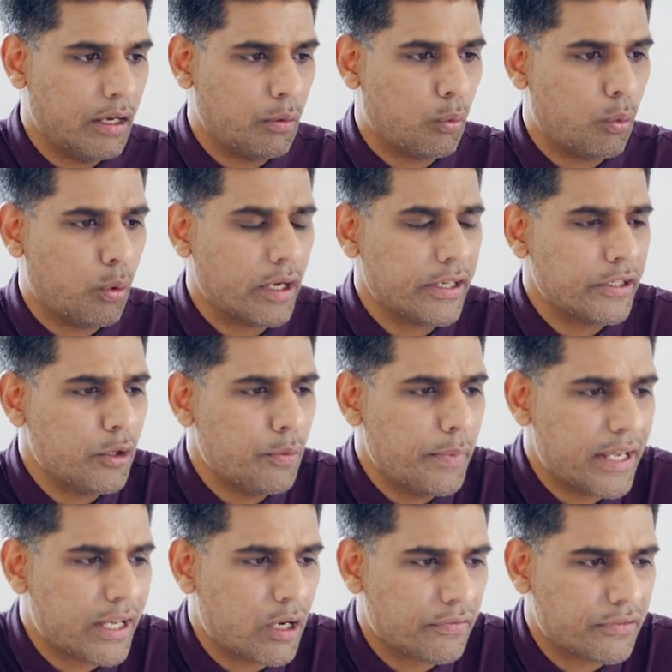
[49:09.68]
What do you
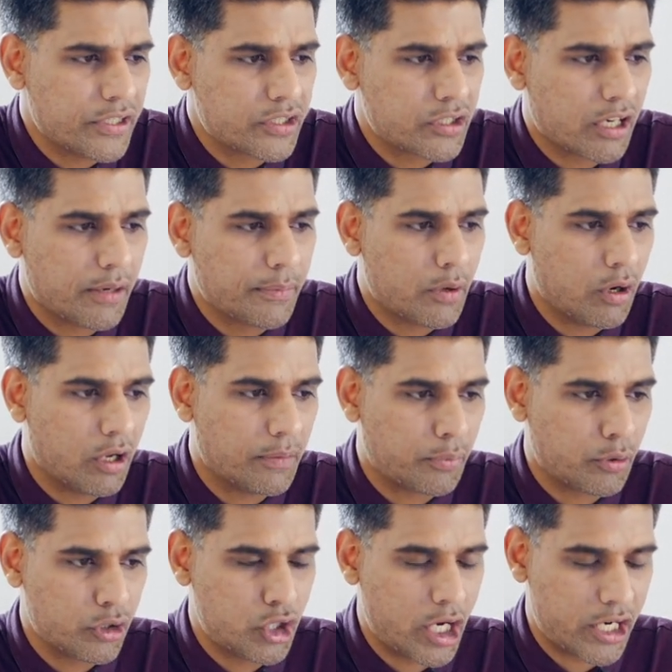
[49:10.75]
make of this term called
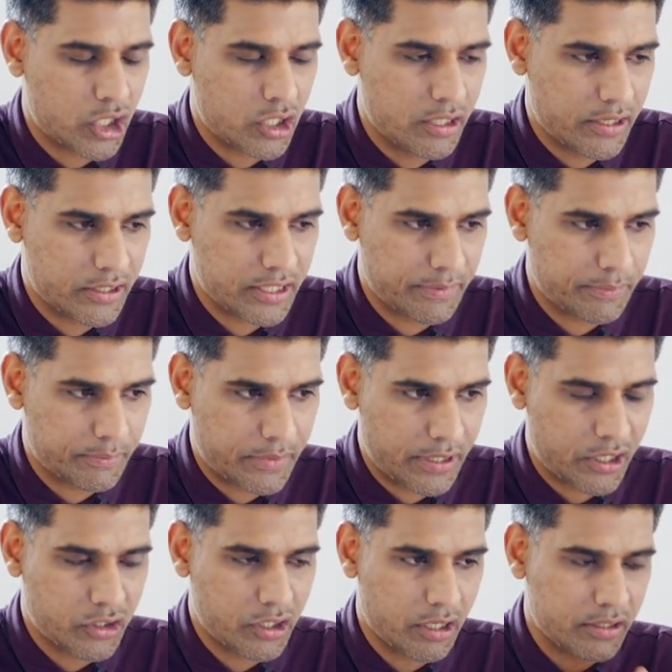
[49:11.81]
projectionism?
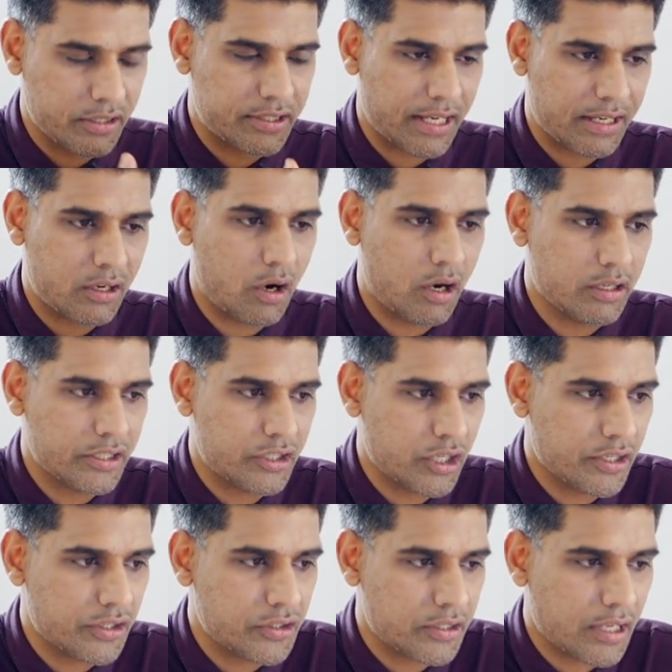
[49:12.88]
There are certain
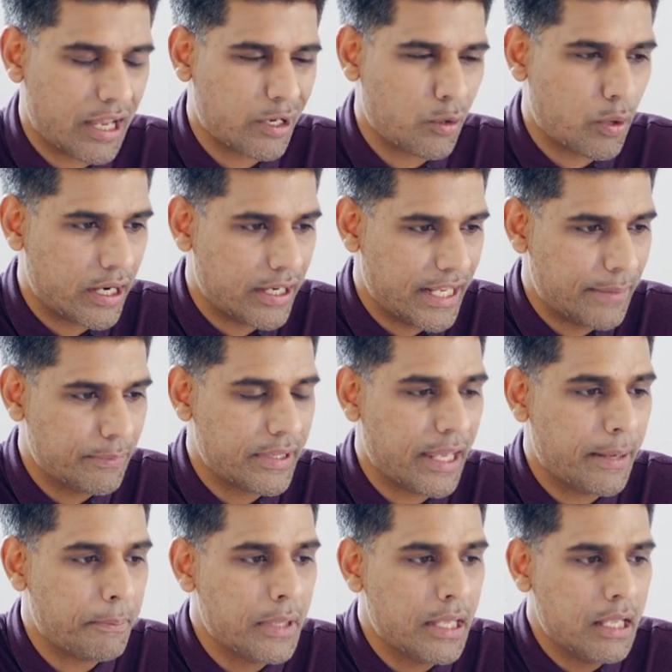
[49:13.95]
psychologists, I don't want to name
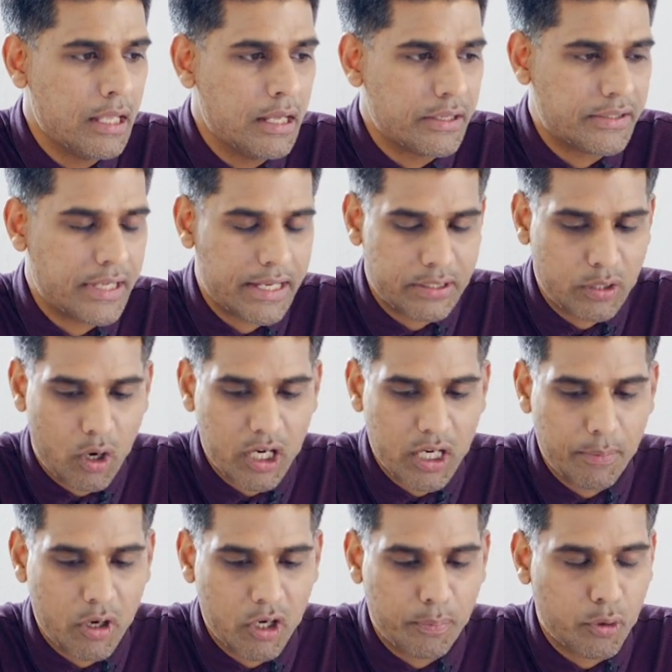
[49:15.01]
them, that
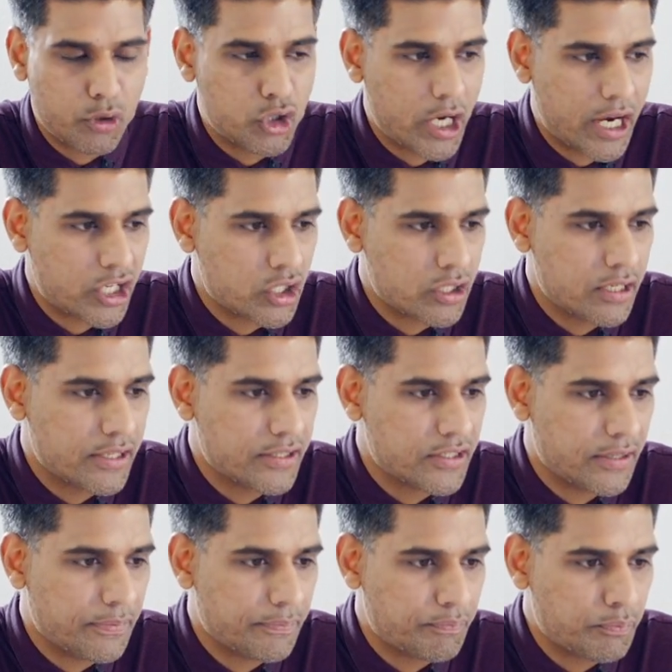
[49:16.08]
talk about
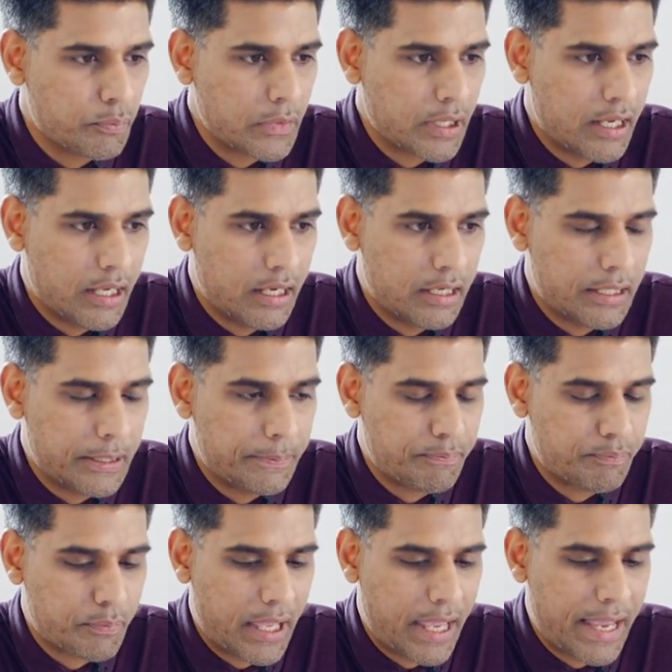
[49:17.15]
projectionism
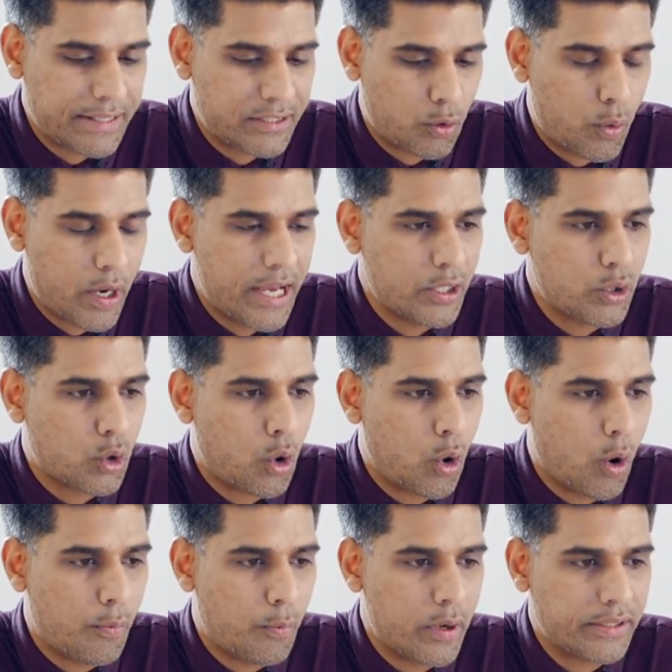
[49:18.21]
um, as a way to
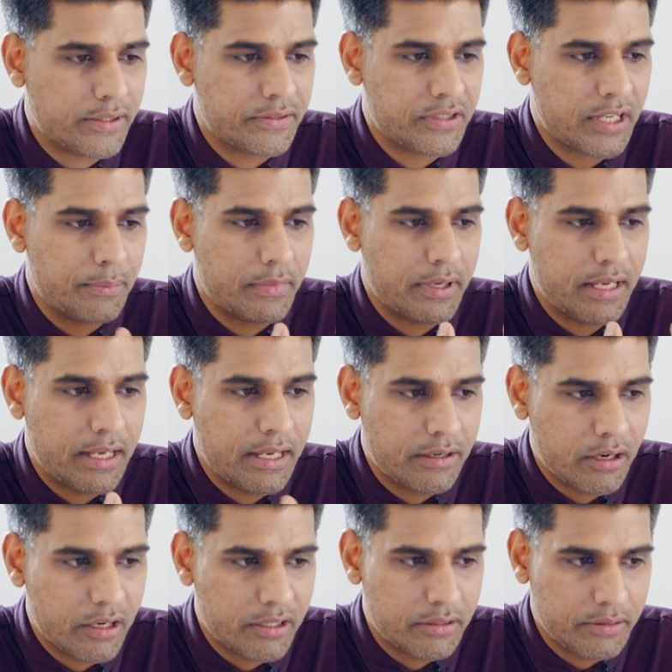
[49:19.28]
cope with some
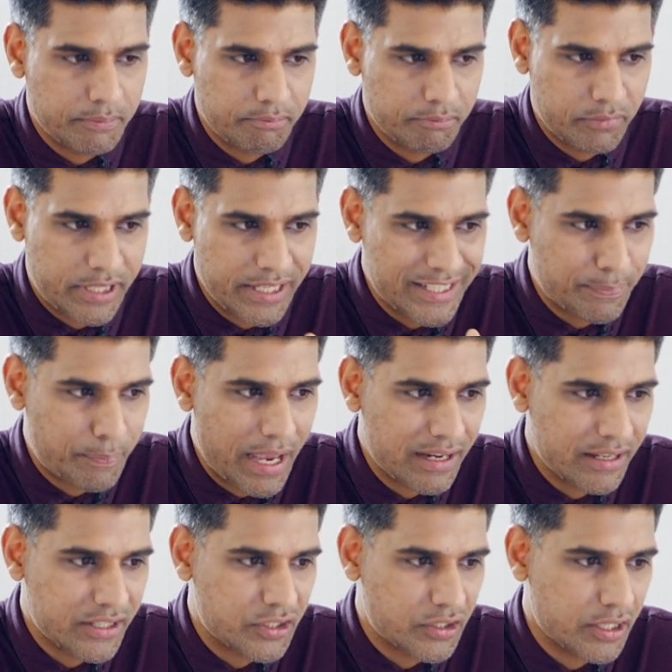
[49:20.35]
inner
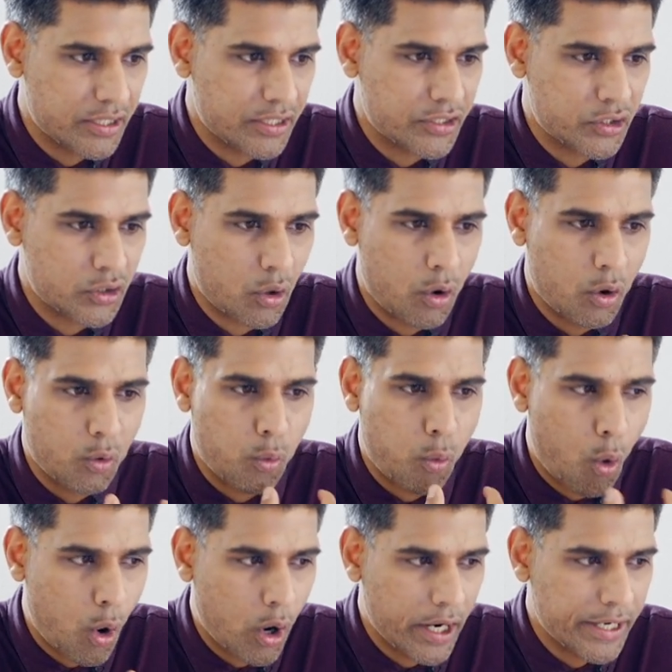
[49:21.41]
disbalances or
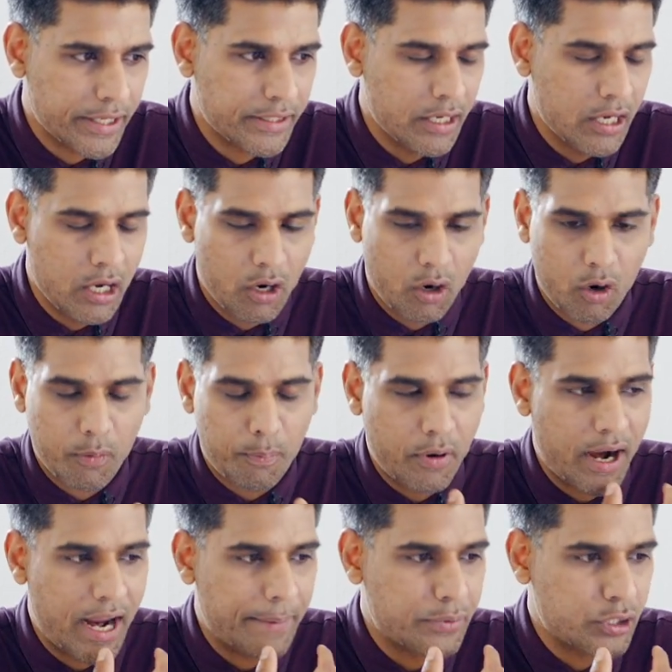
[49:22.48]
void or
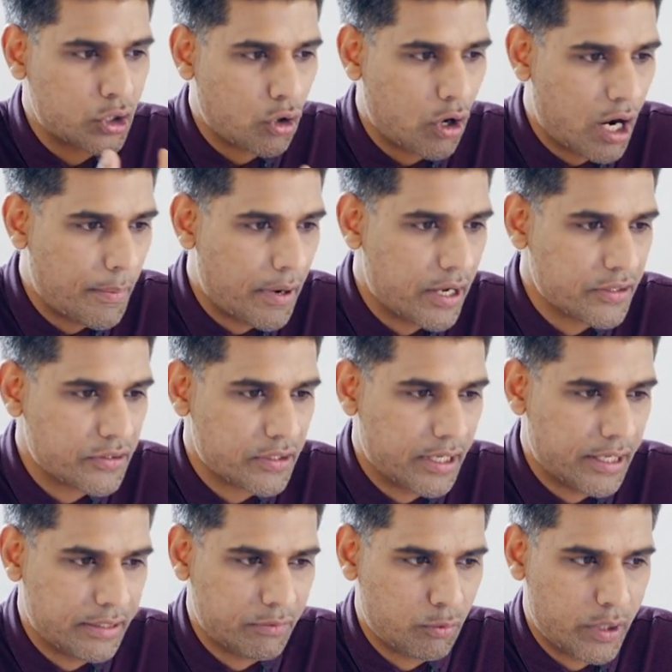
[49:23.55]
perhaps traumas
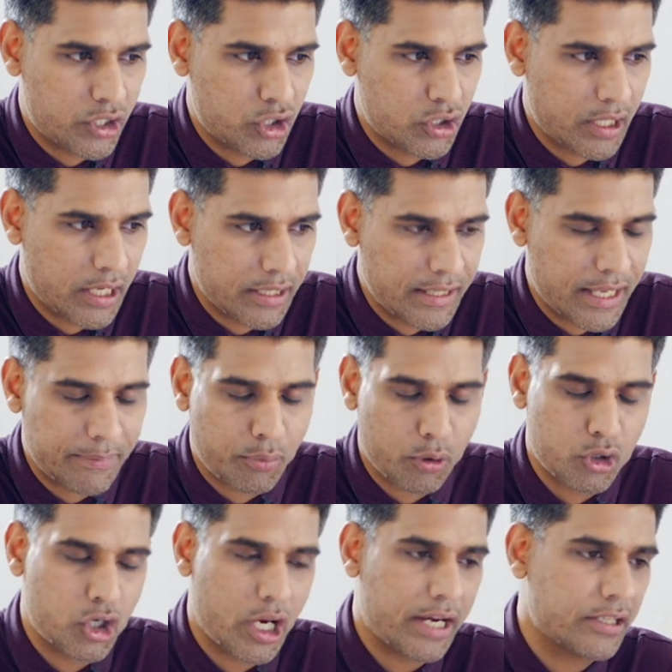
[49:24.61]
in which they then
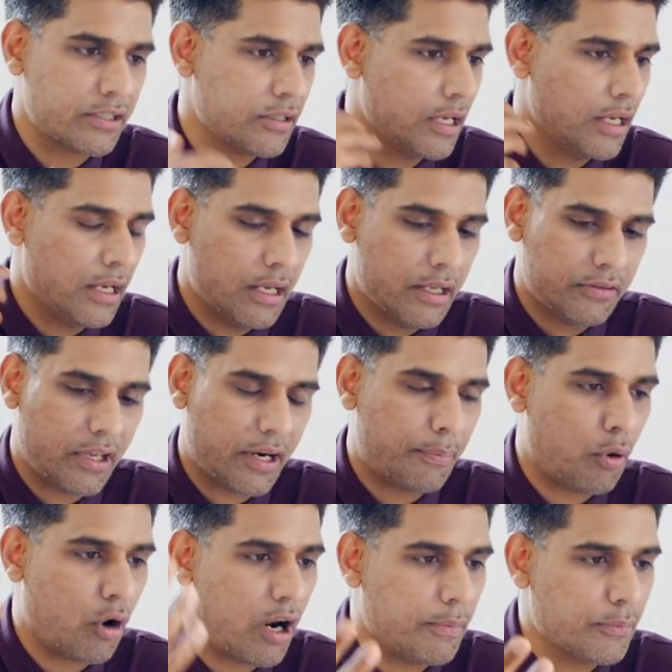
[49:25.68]
project their
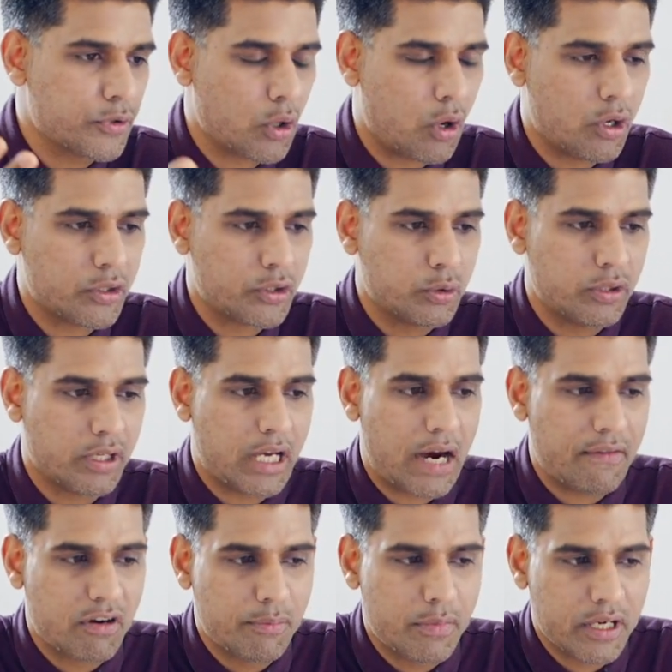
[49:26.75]
problems onto the
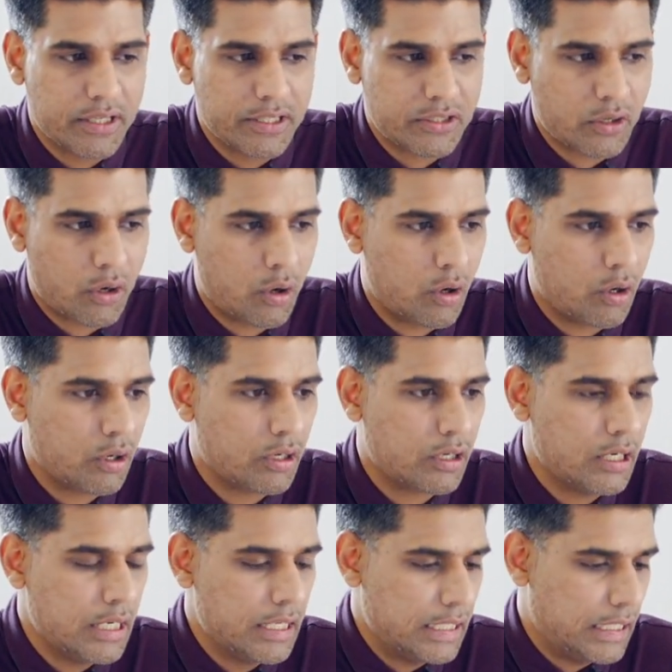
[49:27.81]
government
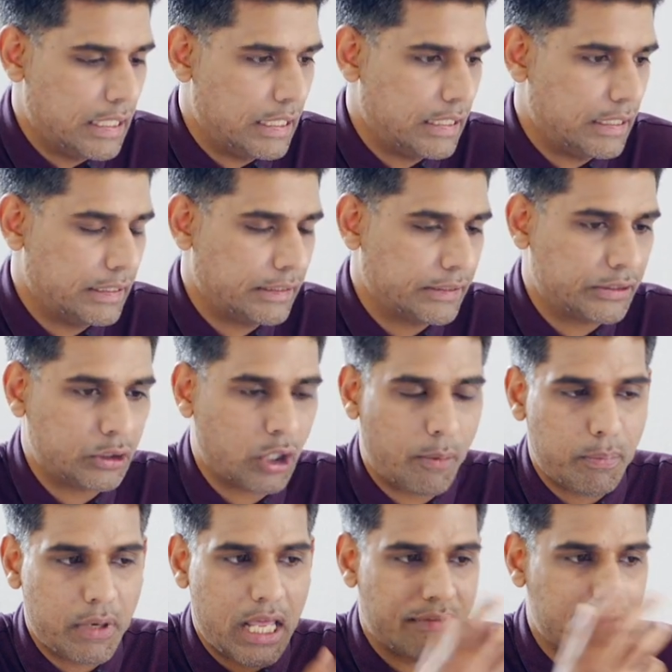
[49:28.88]
or uh,
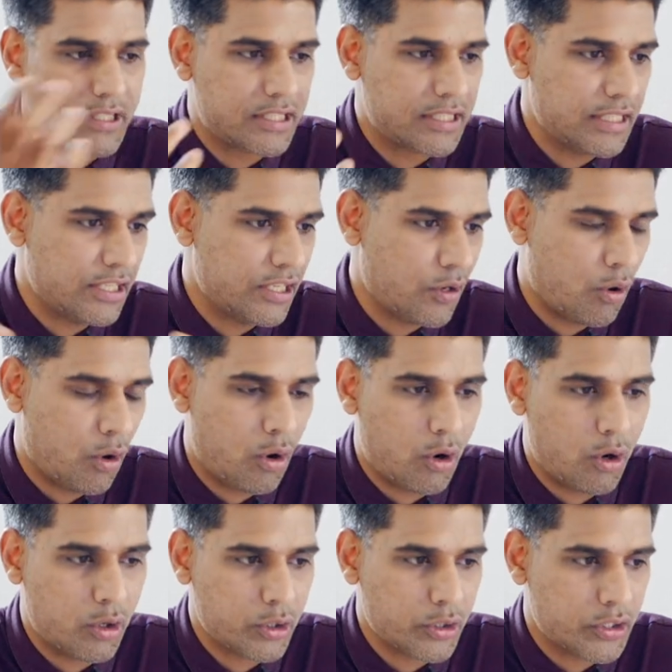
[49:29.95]
top level
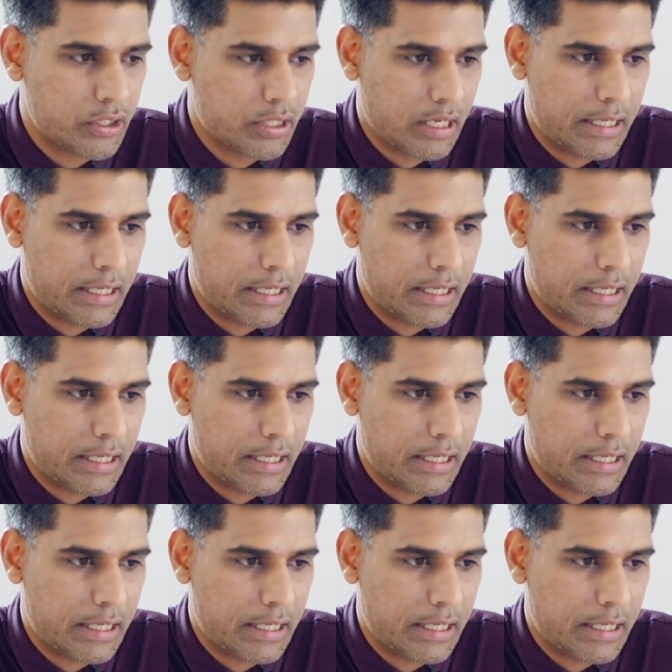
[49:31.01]
CEOs.